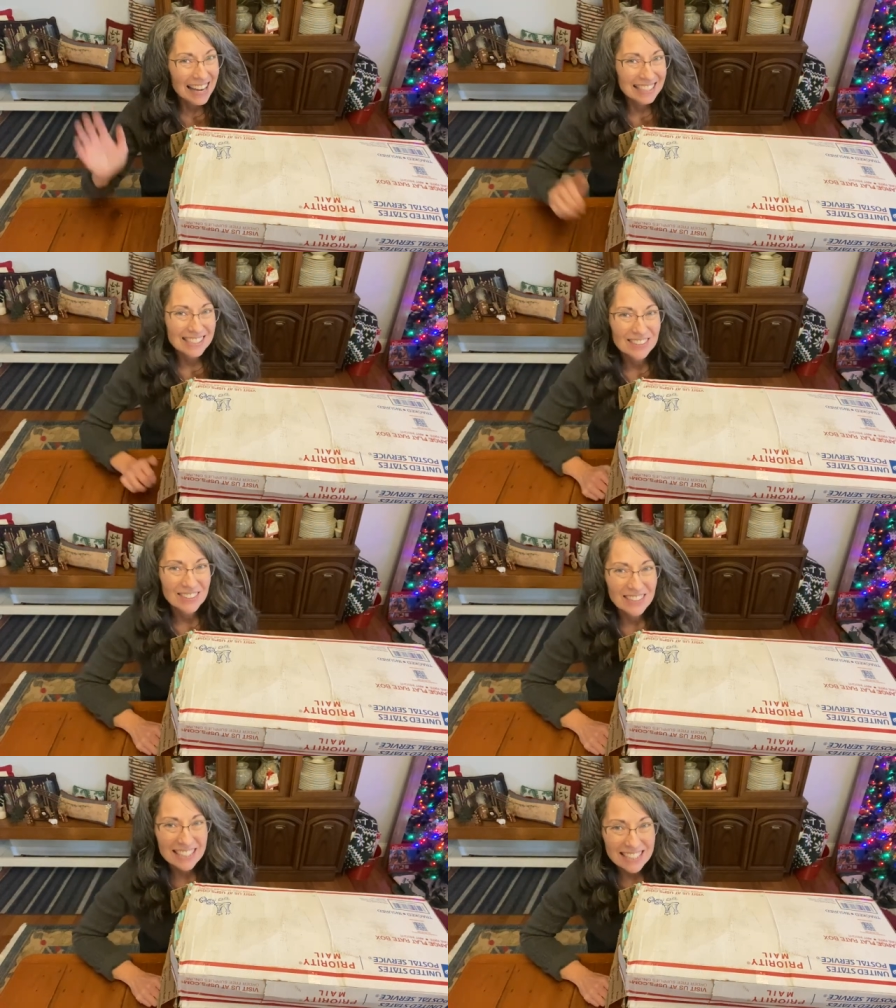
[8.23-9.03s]
it's
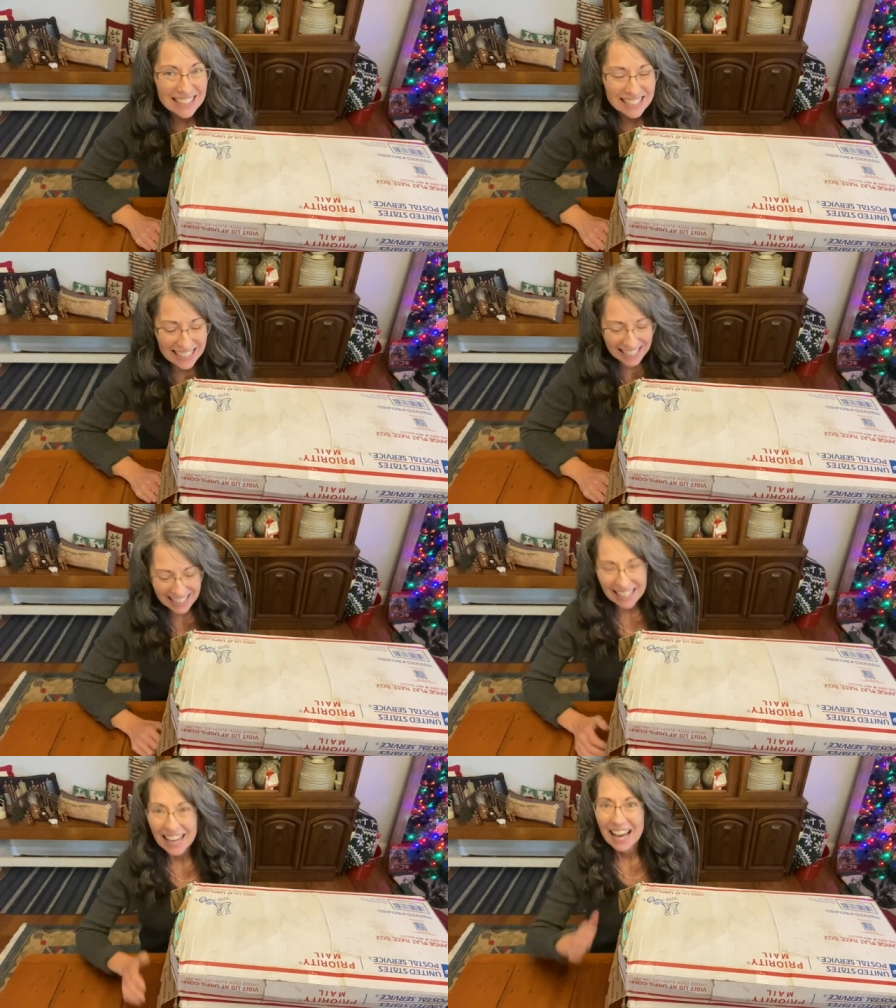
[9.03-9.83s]

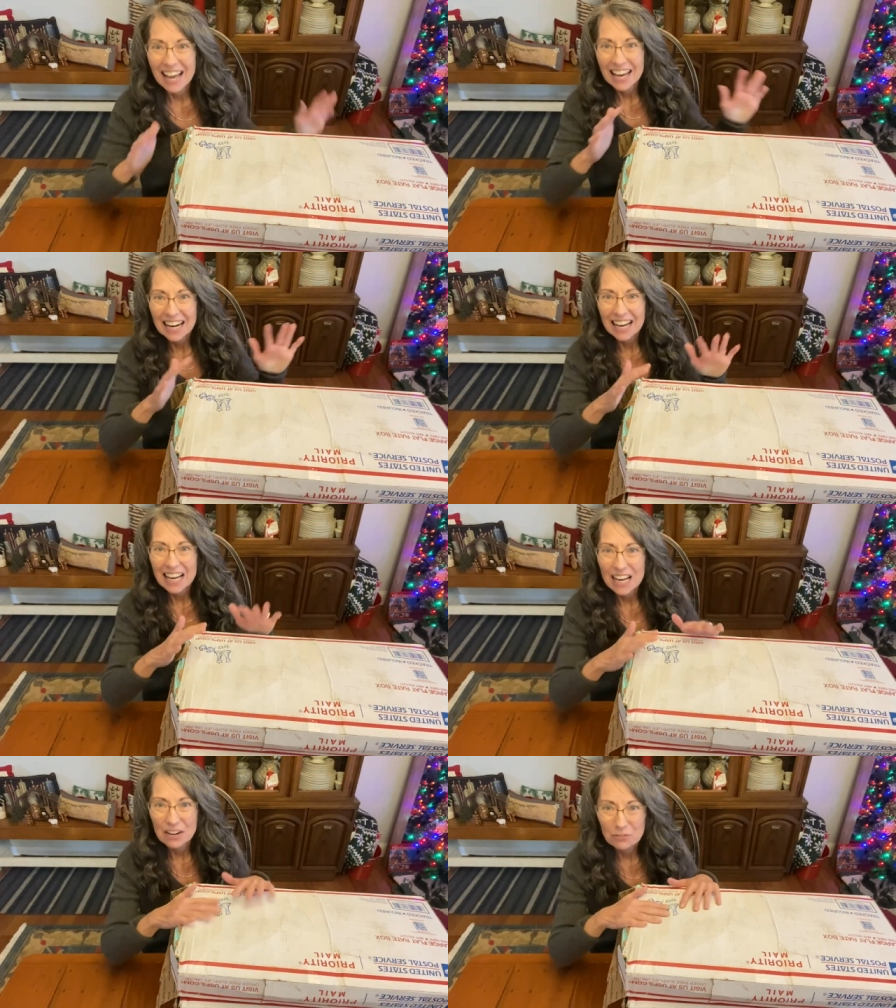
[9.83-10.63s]
Christy, and I
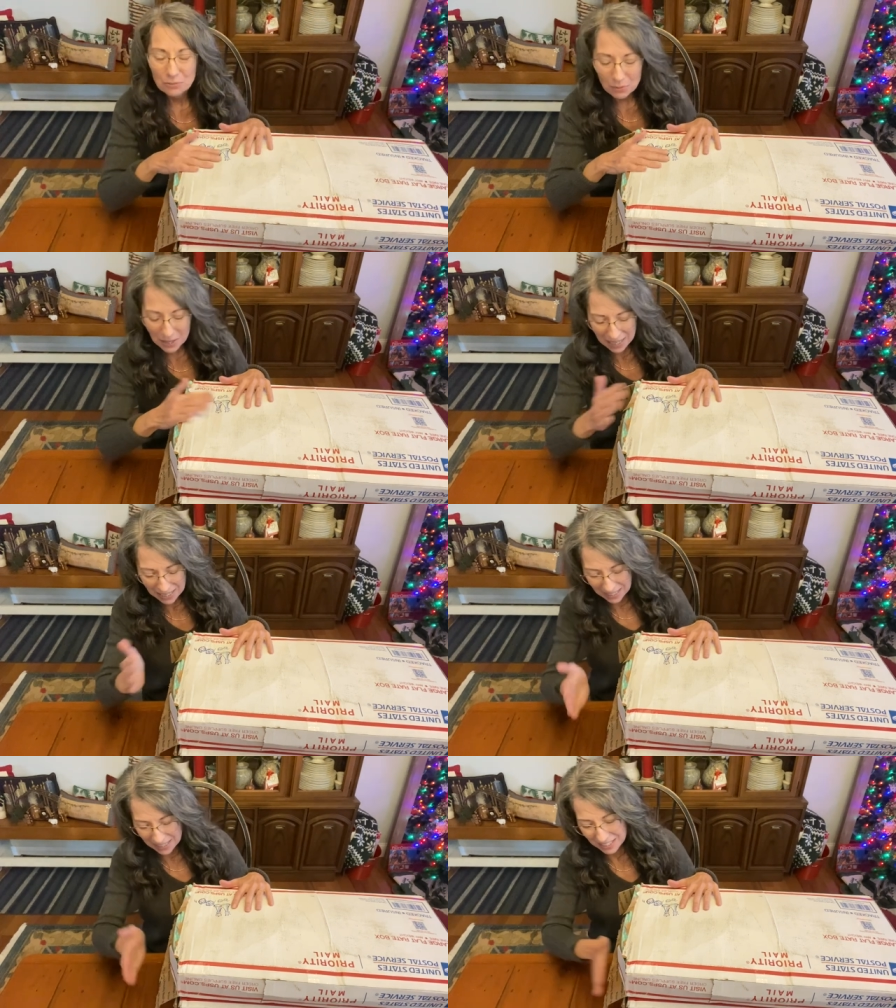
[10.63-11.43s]
have one,